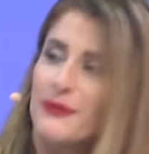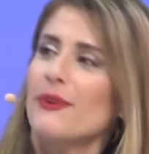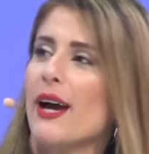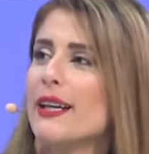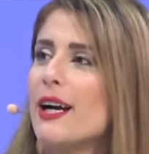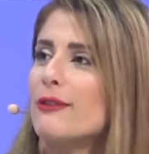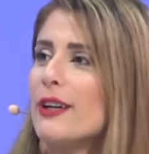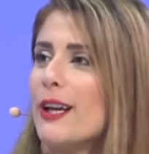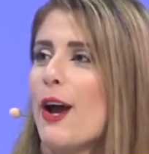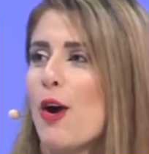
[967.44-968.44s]
And I
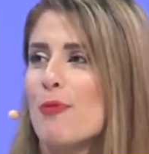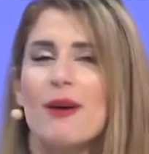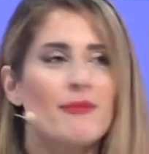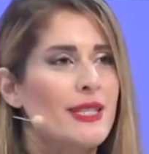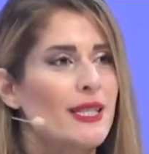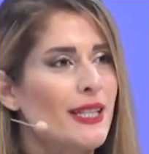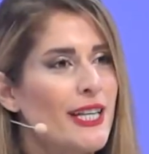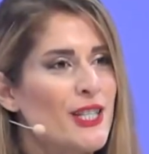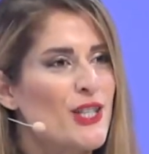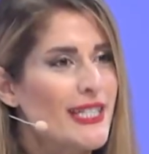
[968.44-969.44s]
really hope I'm still
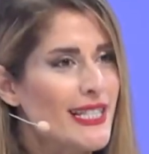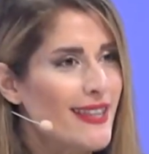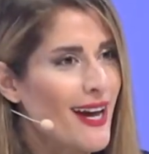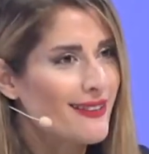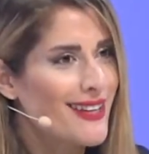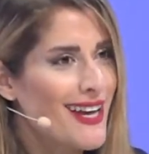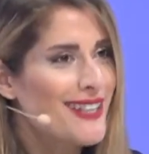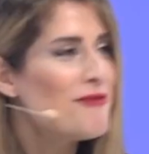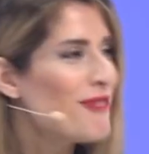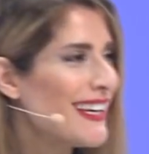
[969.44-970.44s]
here to see that day
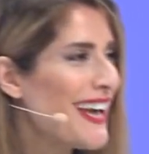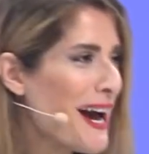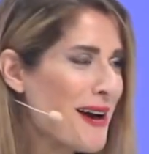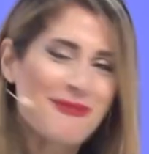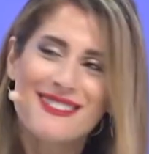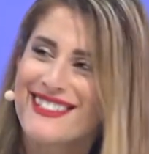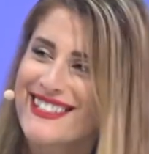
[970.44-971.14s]
when it happens.